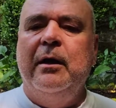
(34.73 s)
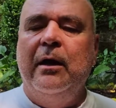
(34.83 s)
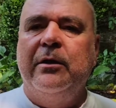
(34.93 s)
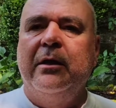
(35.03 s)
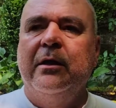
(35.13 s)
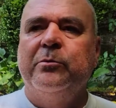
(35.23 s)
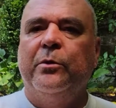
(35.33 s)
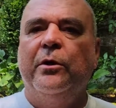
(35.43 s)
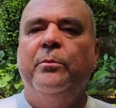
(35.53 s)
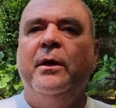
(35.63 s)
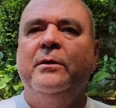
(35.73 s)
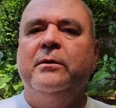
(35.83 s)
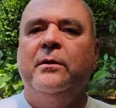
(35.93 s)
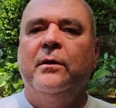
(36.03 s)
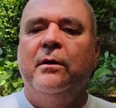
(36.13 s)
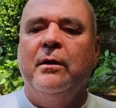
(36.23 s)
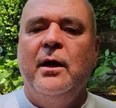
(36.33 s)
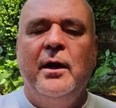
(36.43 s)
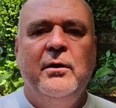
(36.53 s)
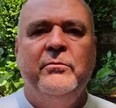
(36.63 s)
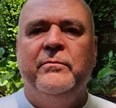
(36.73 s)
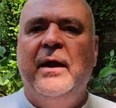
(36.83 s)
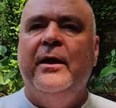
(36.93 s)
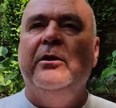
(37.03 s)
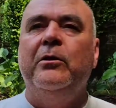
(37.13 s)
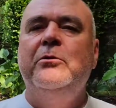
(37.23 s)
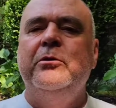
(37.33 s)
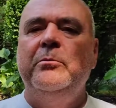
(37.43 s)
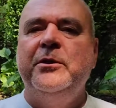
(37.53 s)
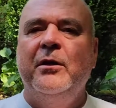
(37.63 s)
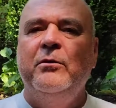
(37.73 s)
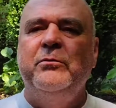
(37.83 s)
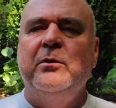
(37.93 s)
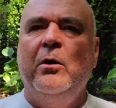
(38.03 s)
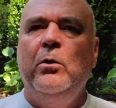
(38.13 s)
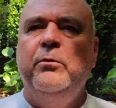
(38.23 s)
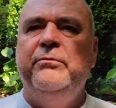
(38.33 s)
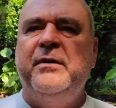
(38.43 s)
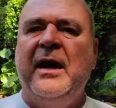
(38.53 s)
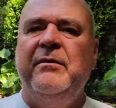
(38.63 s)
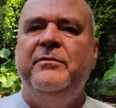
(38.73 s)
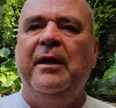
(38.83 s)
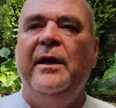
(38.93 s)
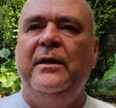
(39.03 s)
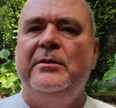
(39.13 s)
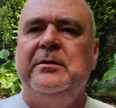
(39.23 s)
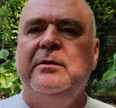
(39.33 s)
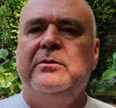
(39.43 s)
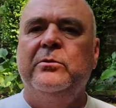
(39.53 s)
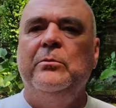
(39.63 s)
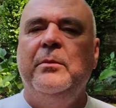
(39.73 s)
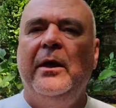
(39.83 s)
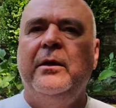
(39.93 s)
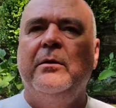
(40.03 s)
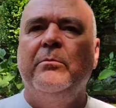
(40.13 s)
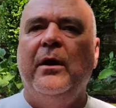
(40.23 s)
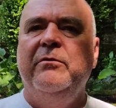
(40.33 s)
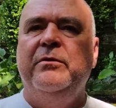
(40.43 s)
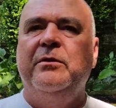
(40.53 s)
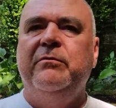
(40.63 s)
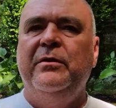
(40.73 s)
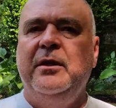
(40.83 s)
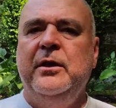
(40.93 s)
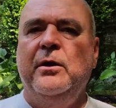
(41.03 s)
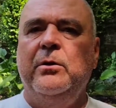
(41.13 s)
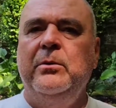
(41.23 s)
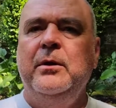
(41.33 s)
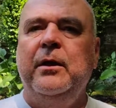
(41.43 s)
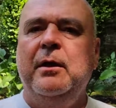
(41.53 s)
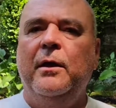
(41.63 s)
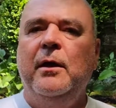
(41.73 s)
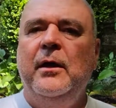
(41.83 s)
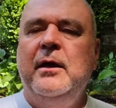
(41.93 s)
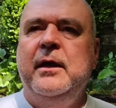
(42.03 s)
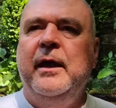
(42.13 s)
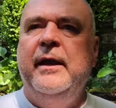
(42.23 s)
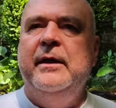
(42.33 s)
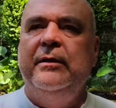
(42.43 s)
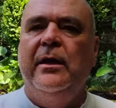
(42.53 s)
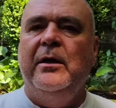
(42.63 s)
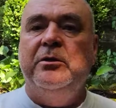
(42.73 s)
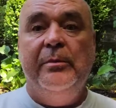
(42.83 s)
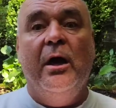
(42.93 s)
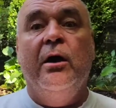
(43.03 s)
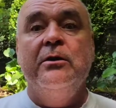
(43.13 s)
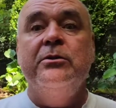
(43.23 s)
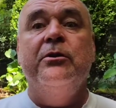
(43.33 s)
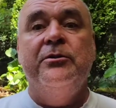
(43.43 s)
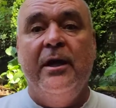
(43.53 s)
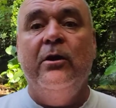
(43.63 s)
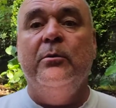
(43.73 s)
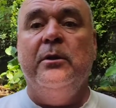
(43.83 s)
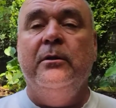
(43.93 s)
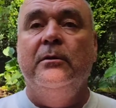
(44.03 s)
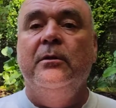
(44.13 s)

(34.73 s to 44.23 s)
And I think that's pretty amazing. I've had a YouTube channel for a whole five days. This will make my fifth video. And uh, to be honest, they're terrible.